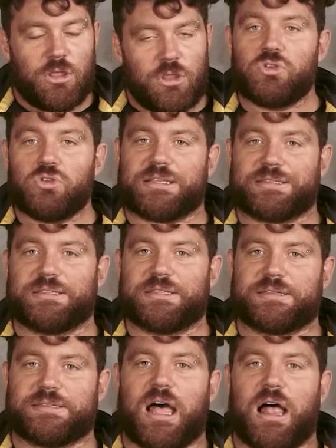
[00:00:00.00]
You just
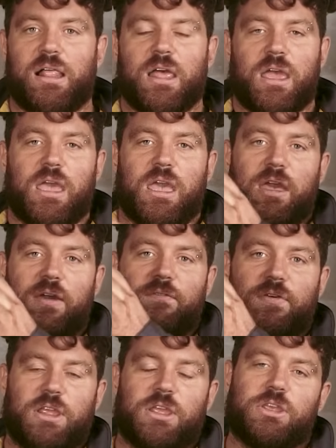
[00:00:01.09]
install a
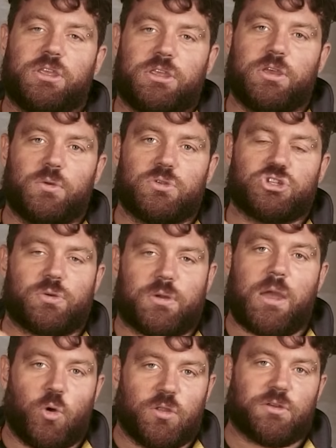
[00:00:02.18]
very huge
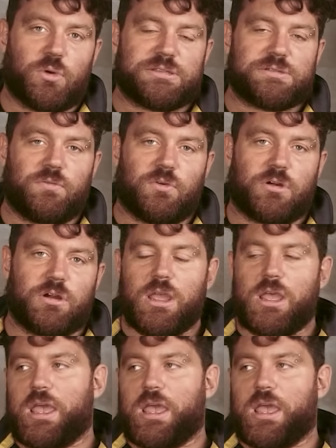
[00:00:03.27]
water reservoir